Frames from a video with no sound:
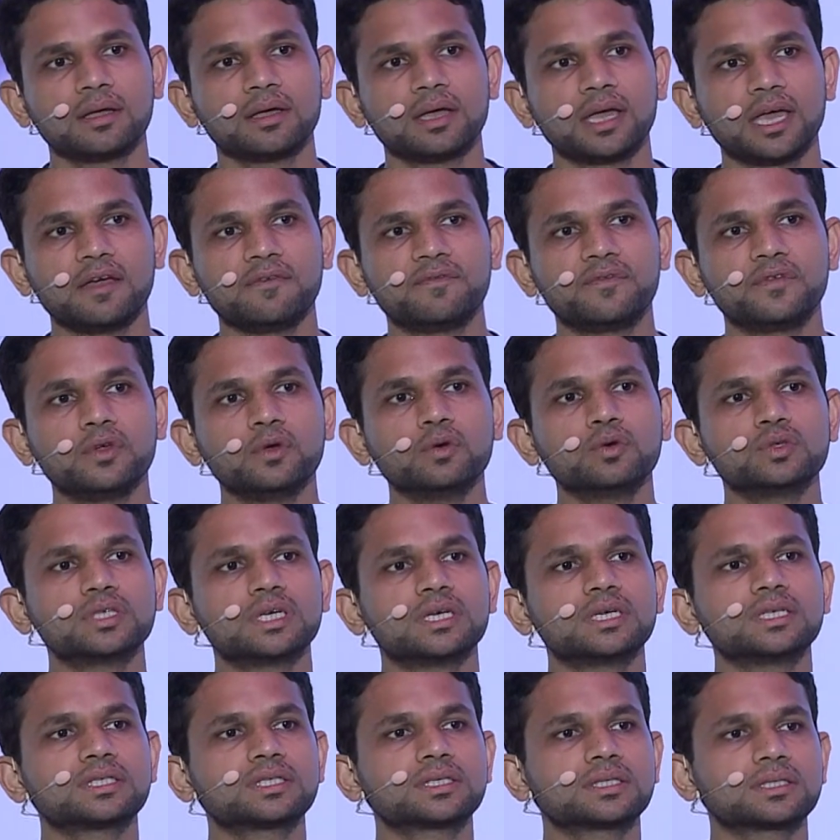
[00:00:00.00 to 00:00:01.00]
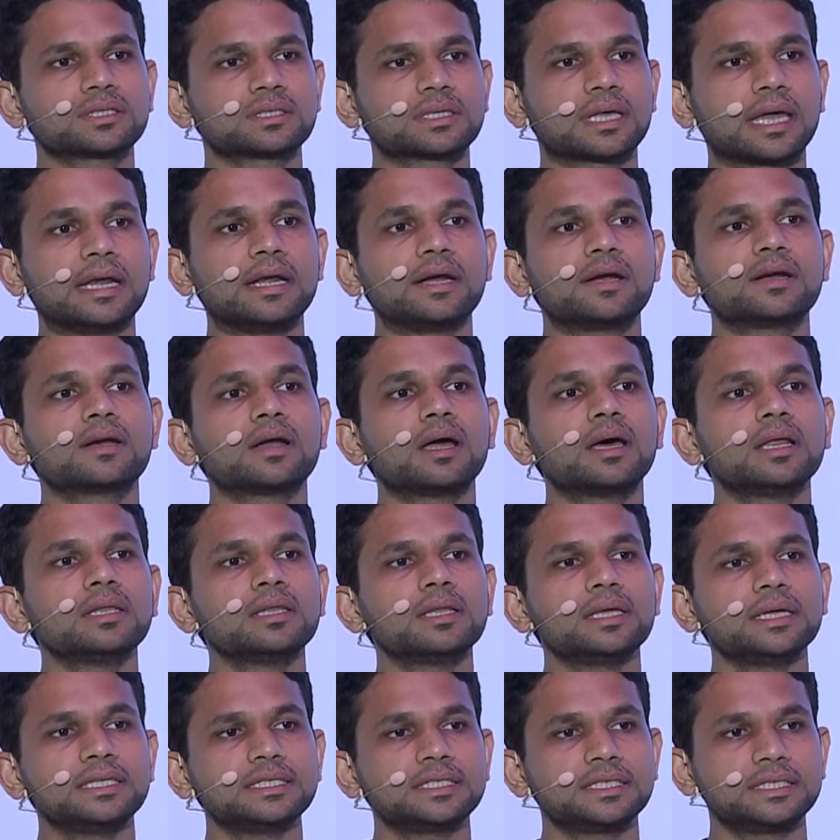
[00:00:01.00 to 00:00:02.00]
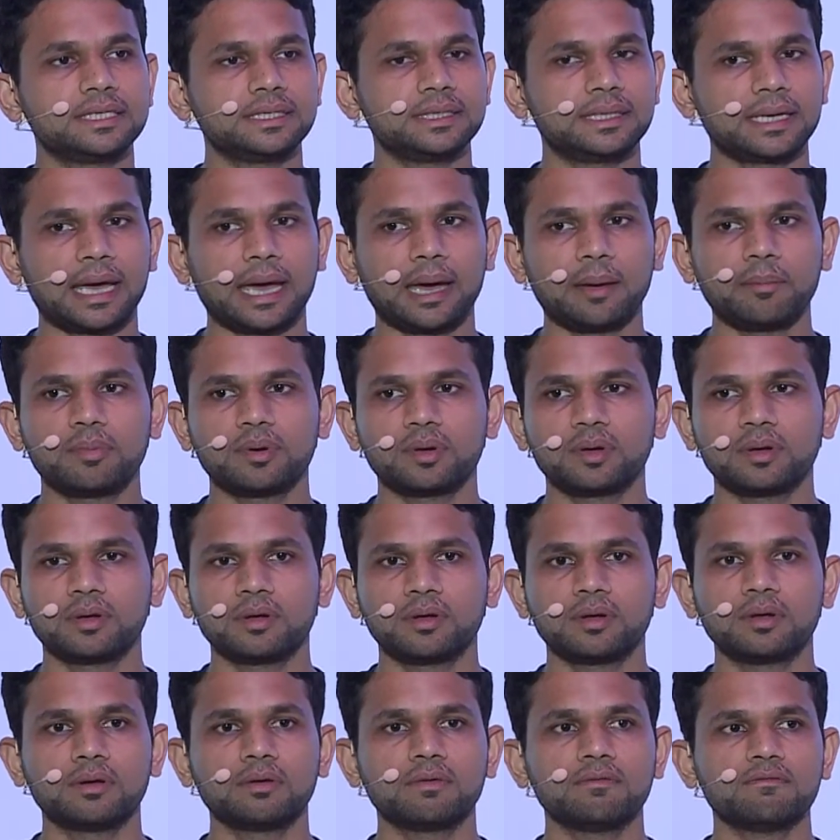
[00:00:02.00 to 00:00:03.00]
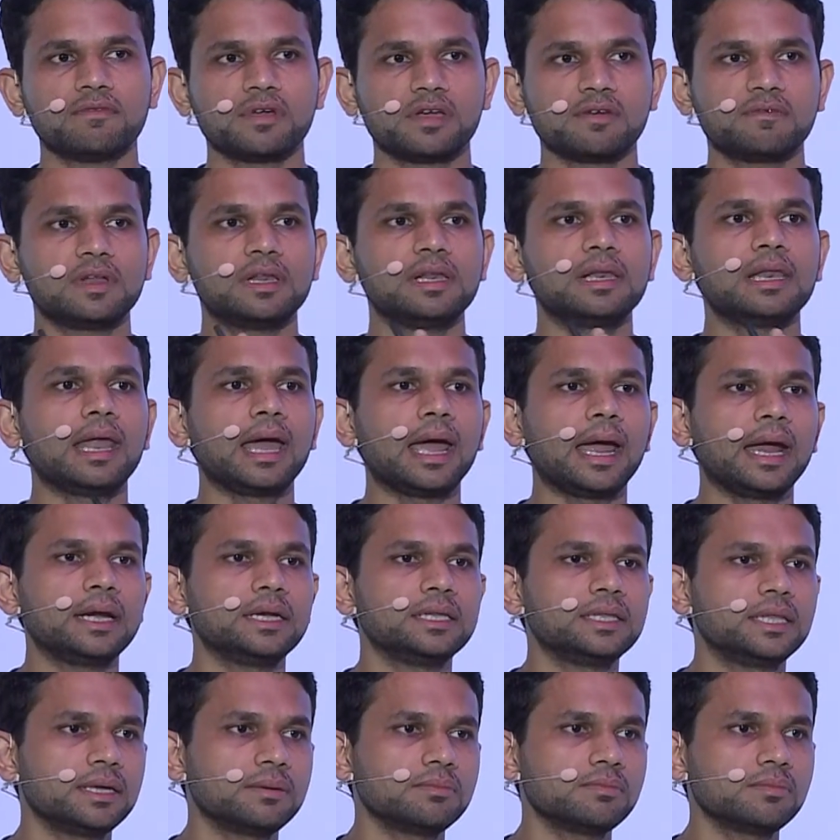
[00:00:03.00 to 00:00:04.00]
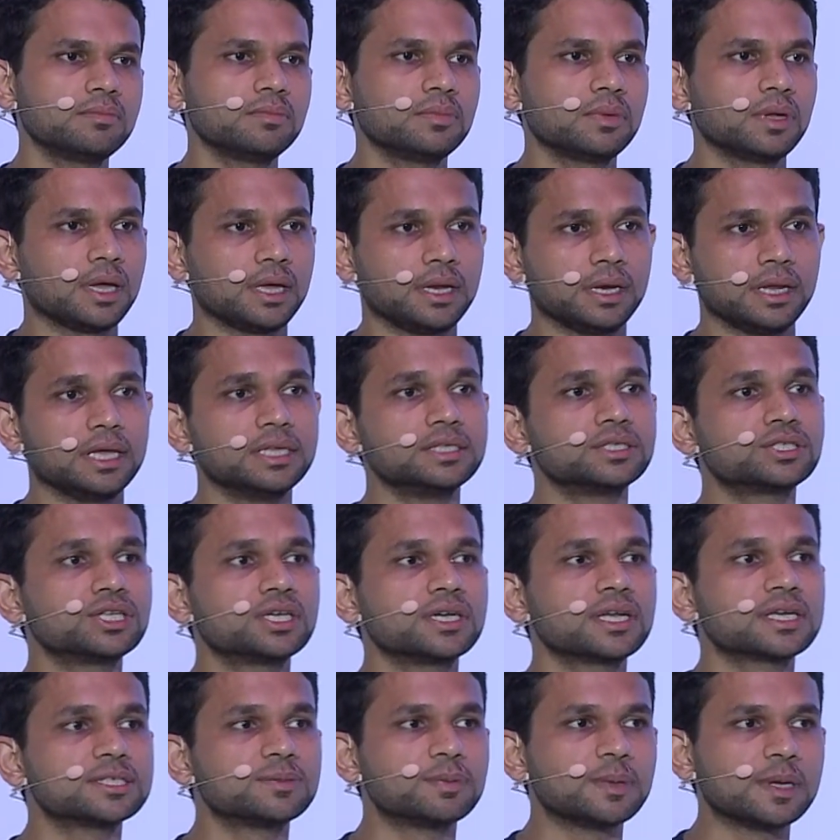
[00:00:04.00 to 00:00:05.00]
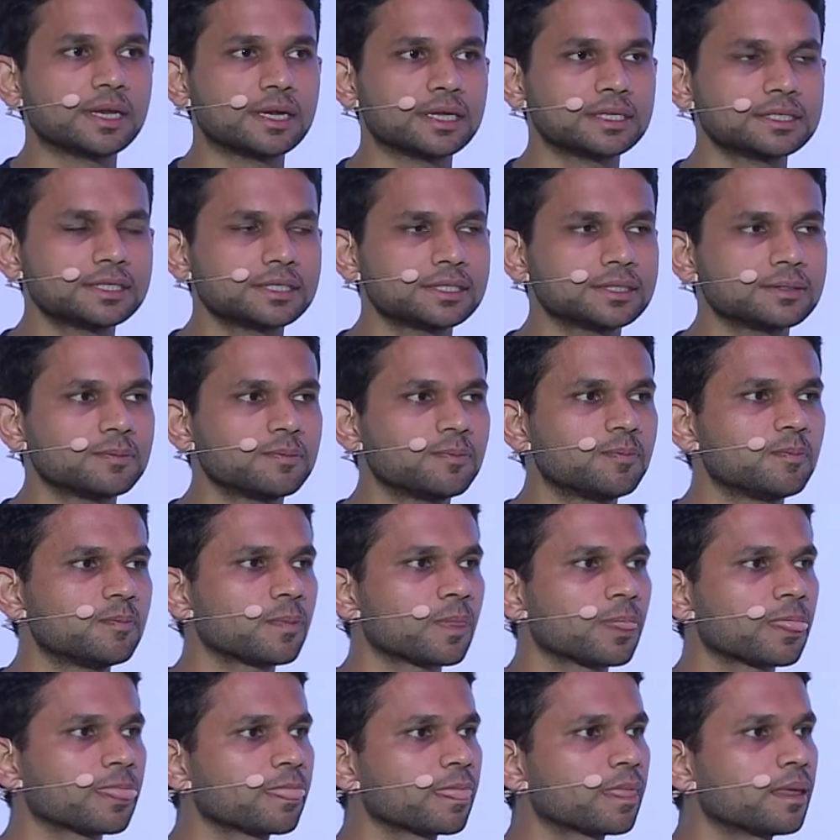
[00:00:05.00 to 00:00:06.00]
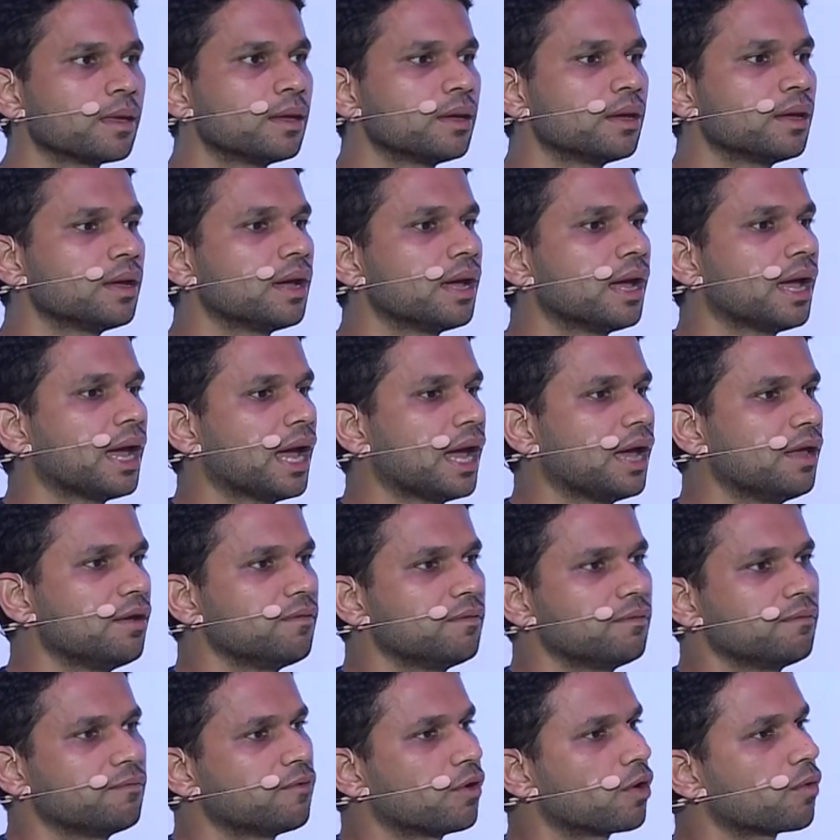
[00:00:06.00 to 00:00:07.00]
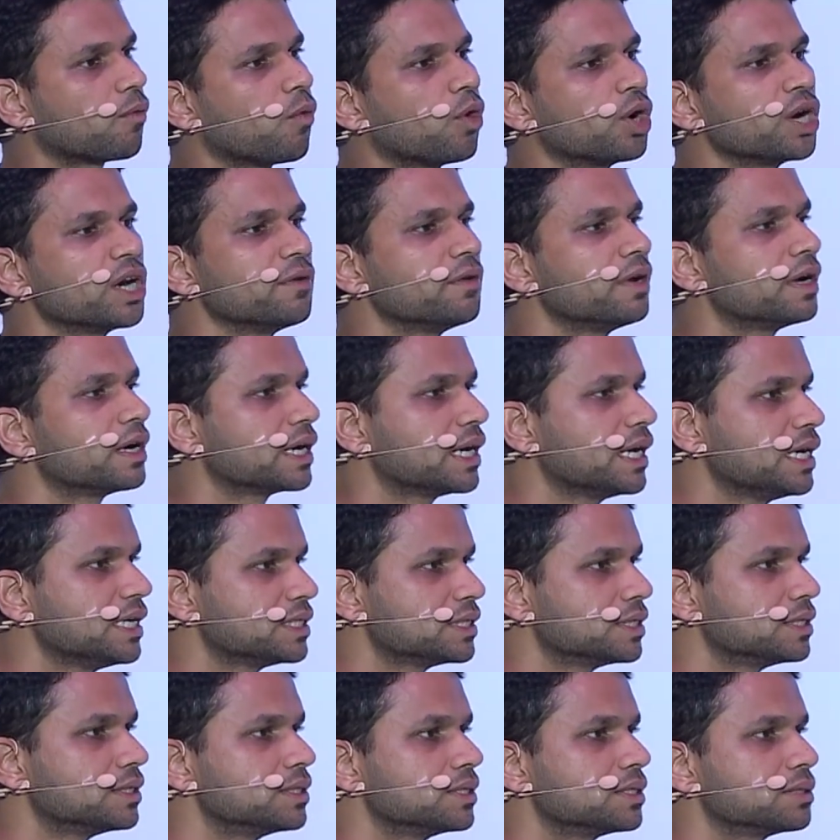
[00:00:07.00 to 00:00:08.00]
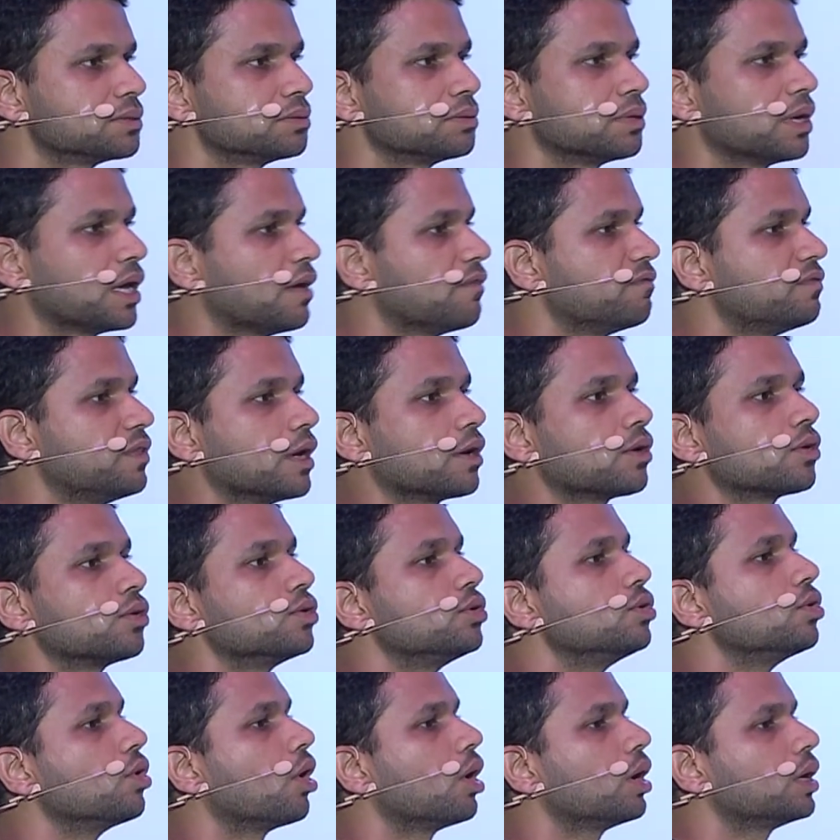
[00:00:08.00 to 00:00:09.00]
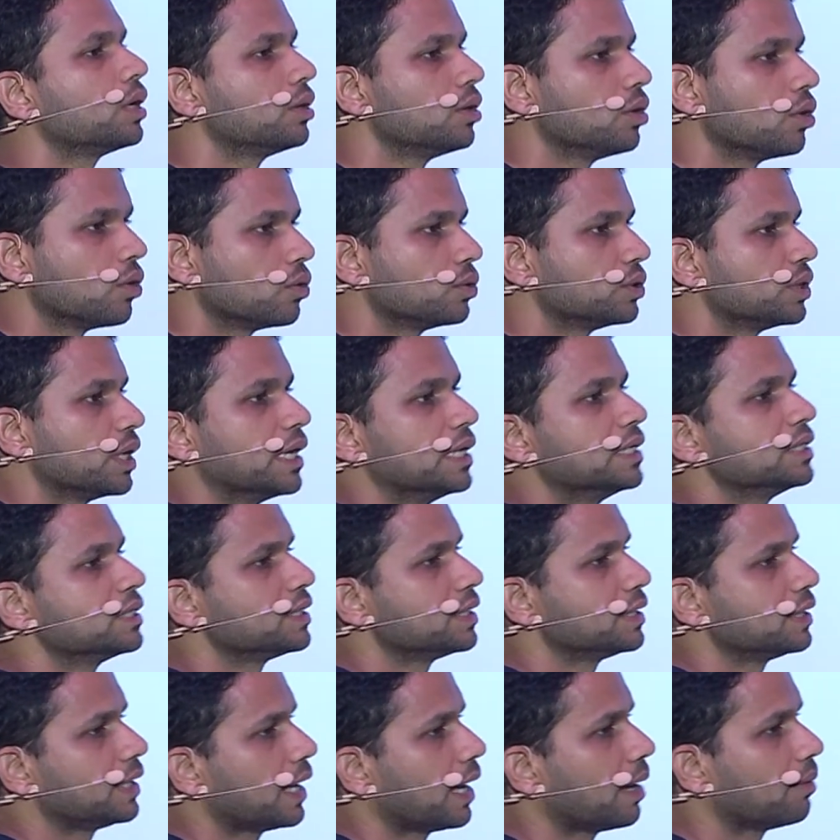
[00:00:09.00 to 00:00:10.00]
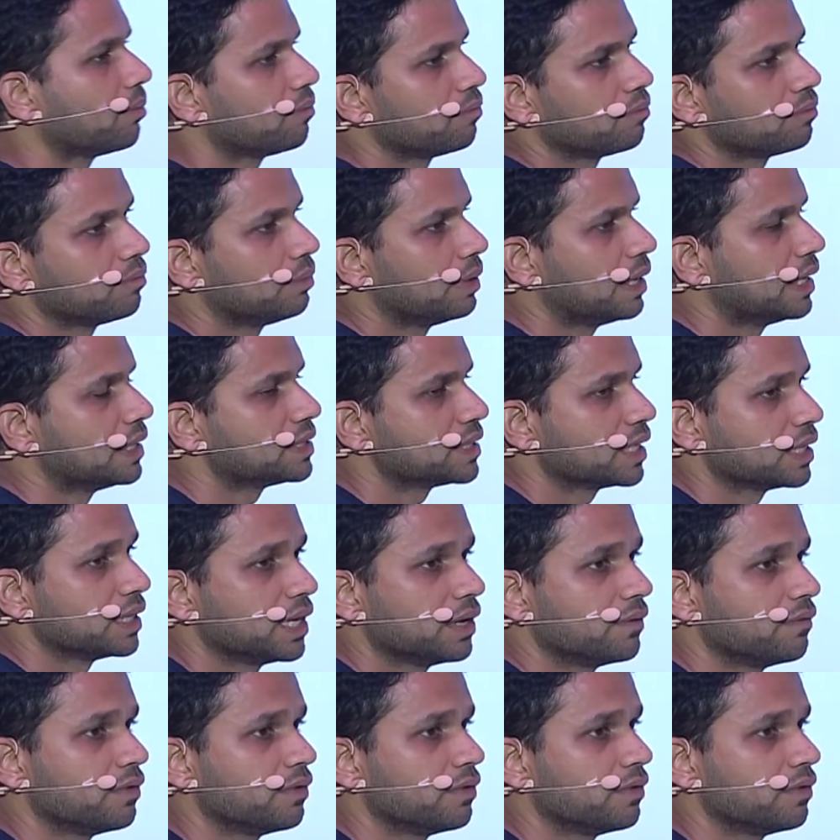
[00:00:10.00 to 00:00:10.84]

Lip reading: if users can run the instant app, we will land them in instant experience. And for whatever reasons, if they could not load the instant app, let's say they